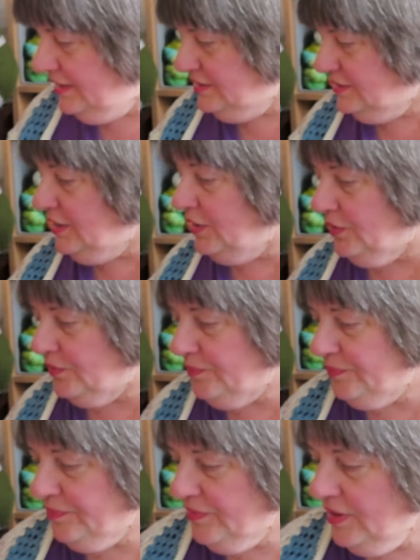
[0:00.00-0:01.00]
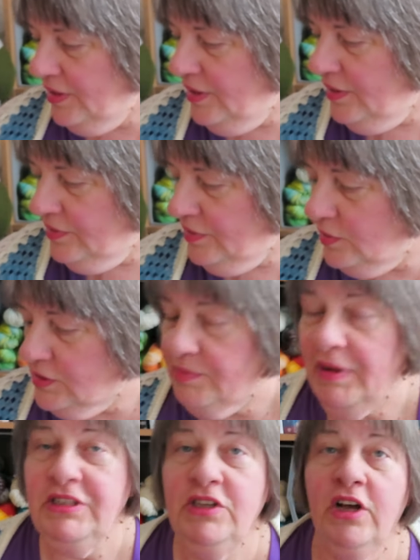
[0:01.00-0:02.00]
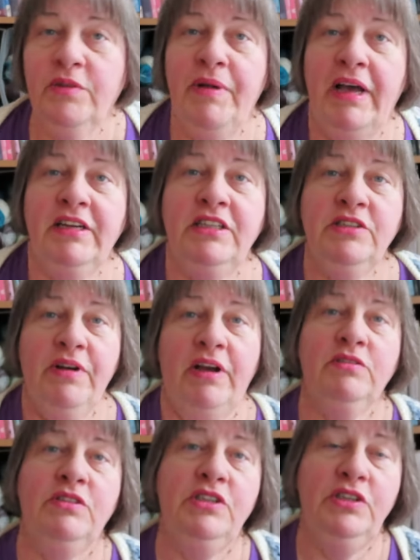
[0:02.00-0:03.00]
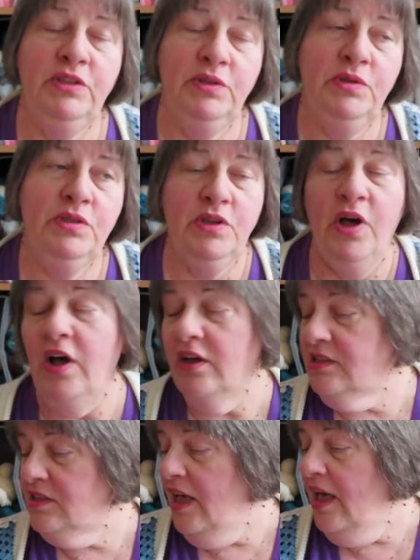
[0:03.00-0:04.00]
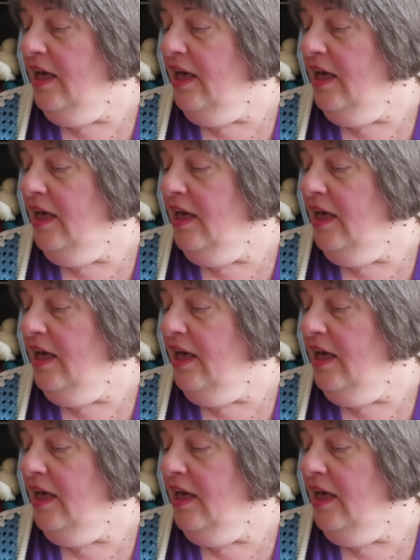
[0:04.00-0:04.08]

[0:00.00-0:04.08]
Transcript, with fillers: So, those are my Sock Madness round two socks.